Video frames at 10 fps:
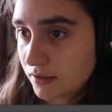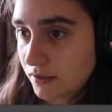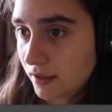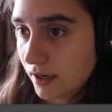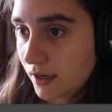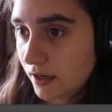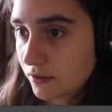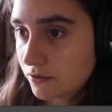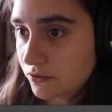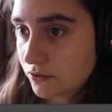the
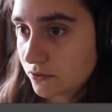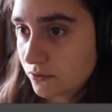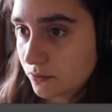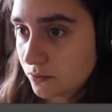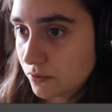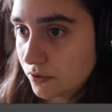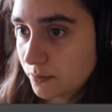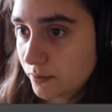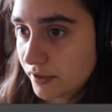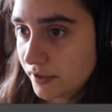house
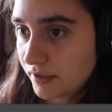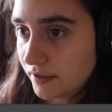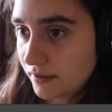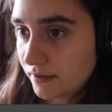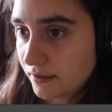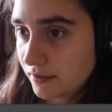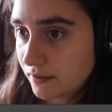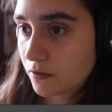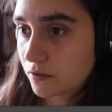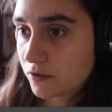would be
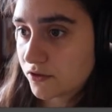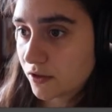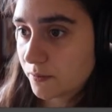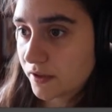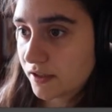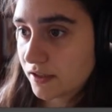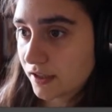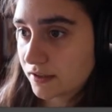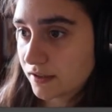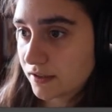something
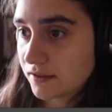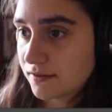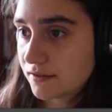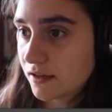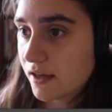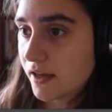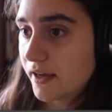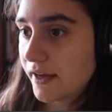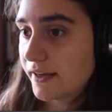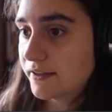like this
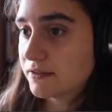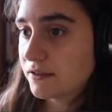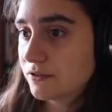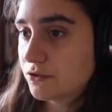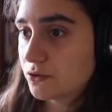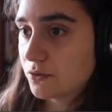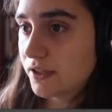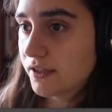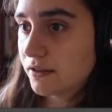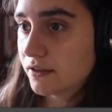and the
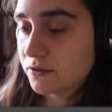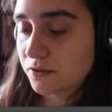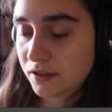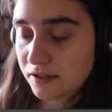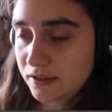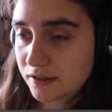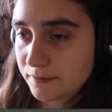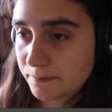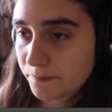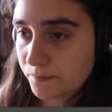tree the tree the
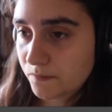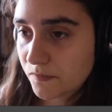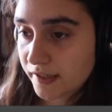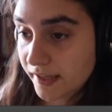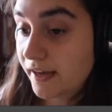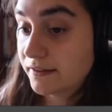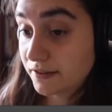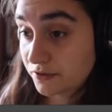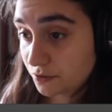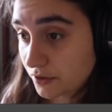um, yeah
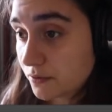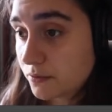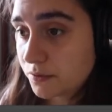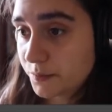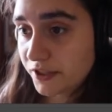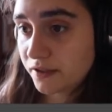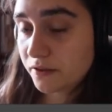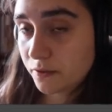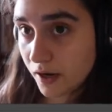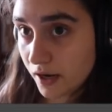the tree would be
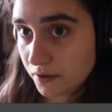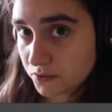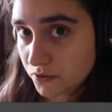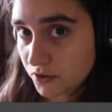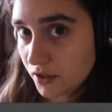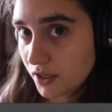the ground